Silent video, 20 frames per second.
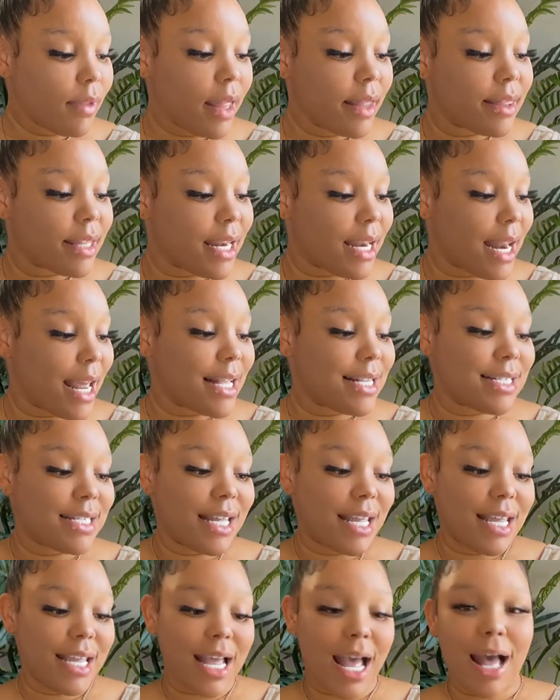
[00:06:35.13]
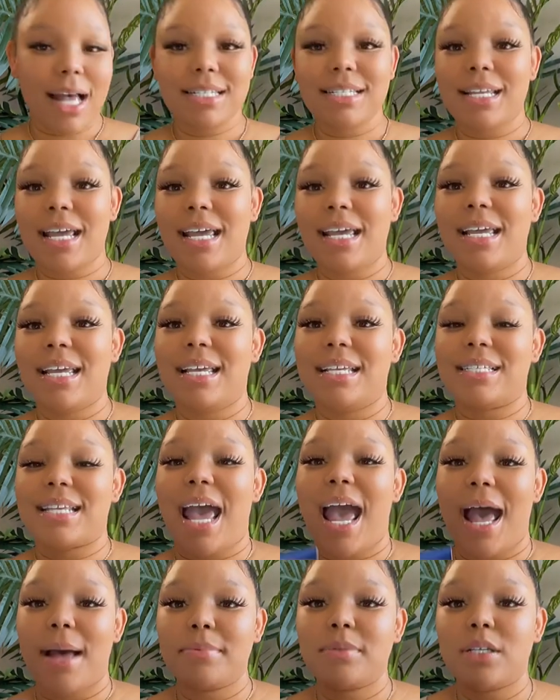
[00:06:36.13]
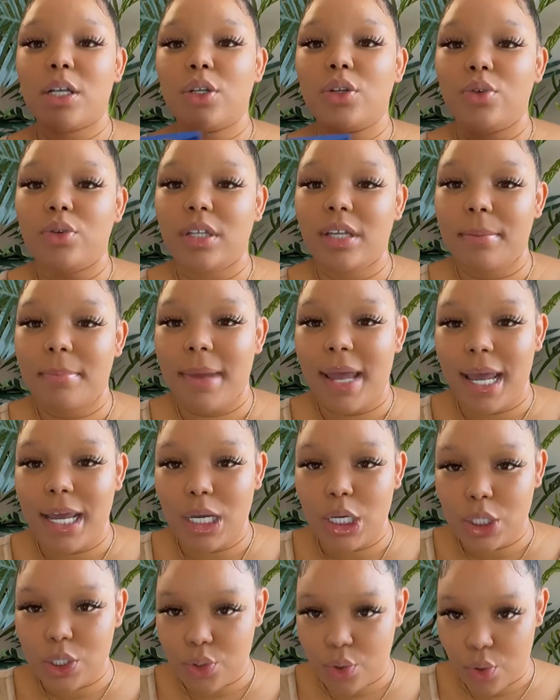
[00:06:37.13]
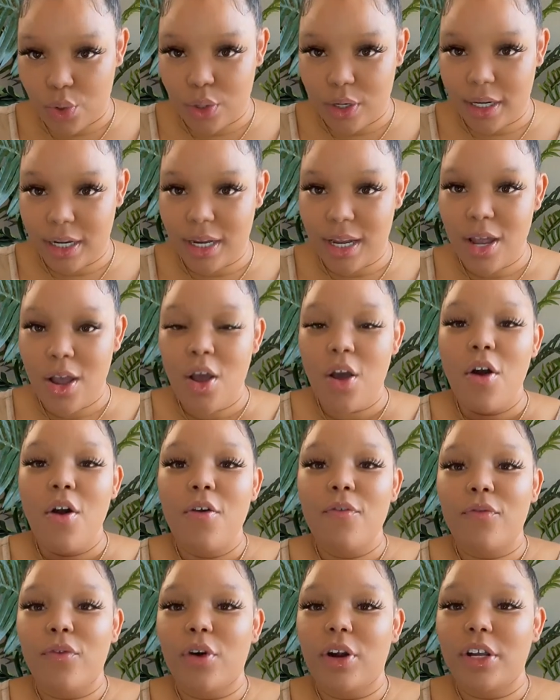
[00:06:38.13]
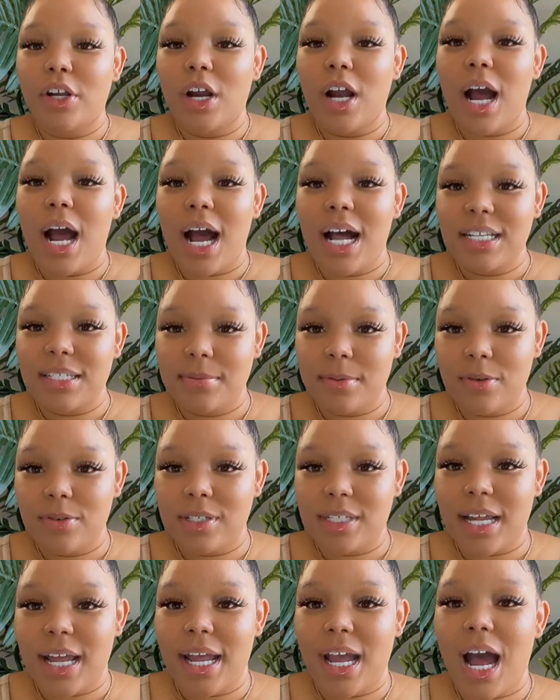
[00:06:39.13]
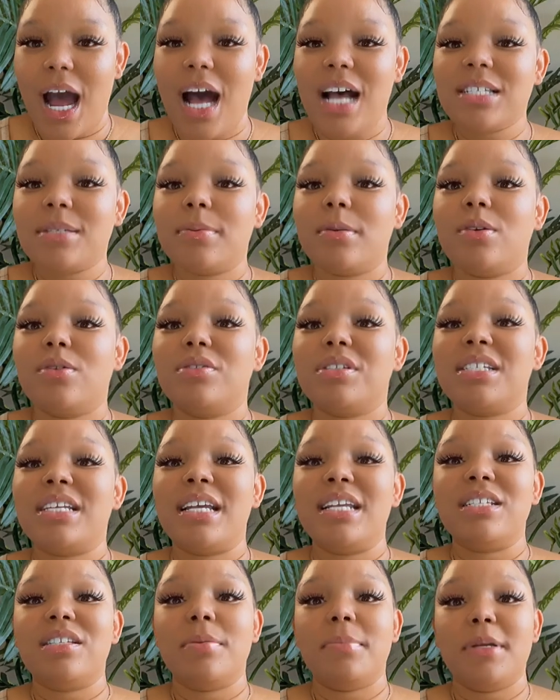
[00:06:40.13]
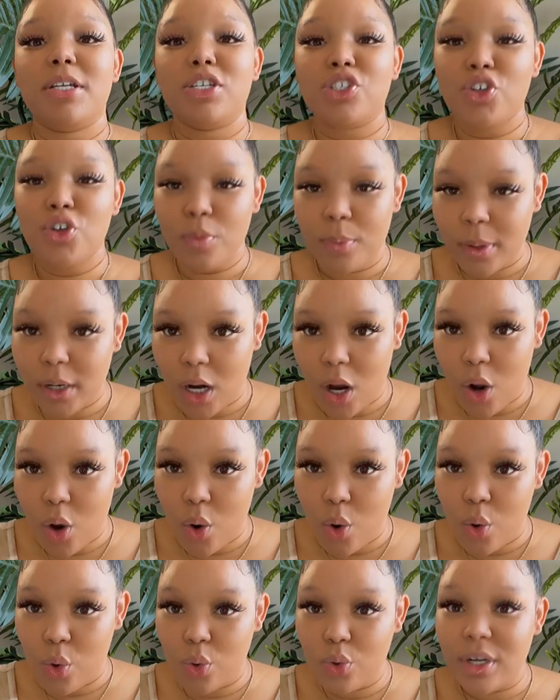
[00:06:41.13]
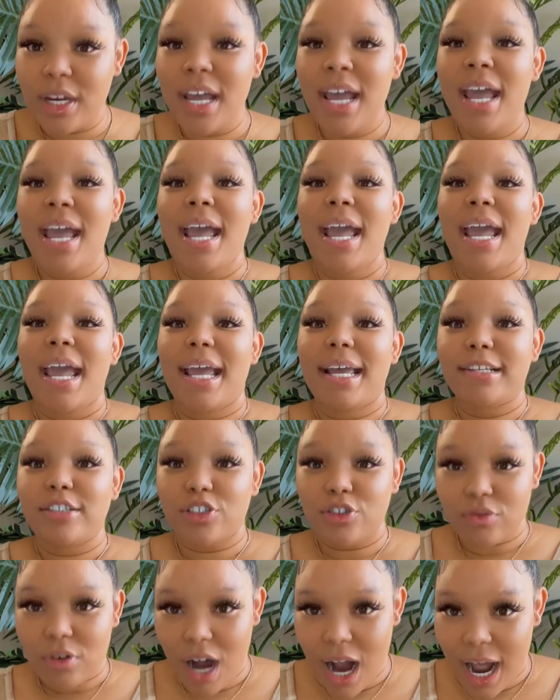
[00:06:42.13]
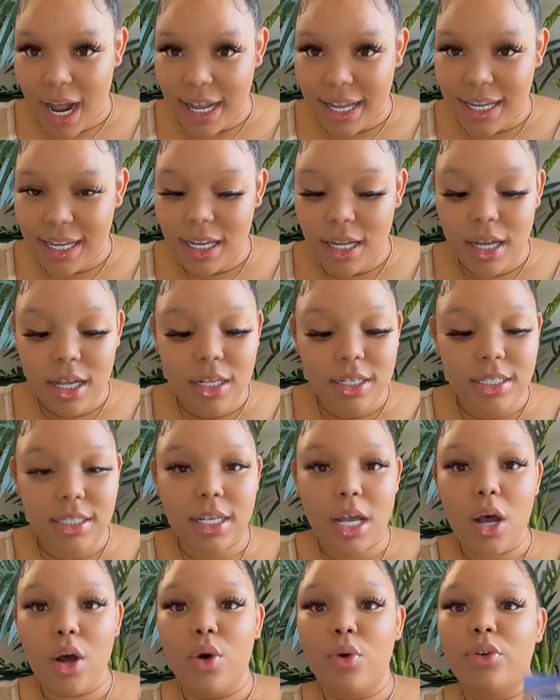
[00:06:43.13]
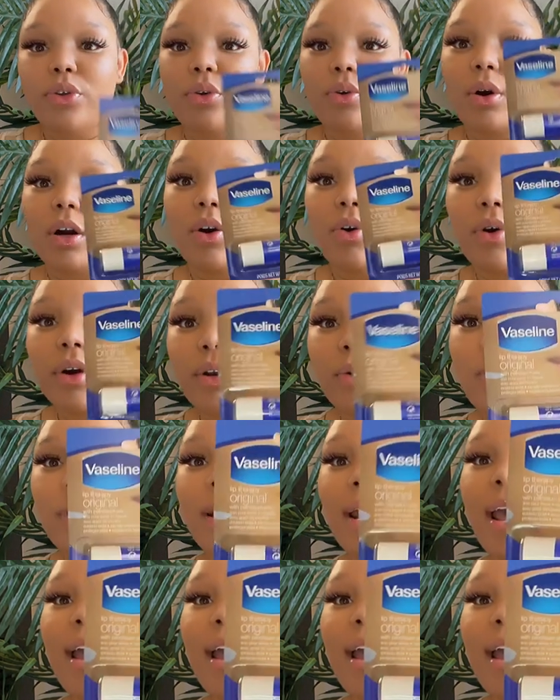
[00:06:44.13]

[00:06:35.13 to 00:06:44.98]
The next thing I say is absolutely mandatory for your hospital stay. Hospitals tend to be super cold and dry, so you are going to want to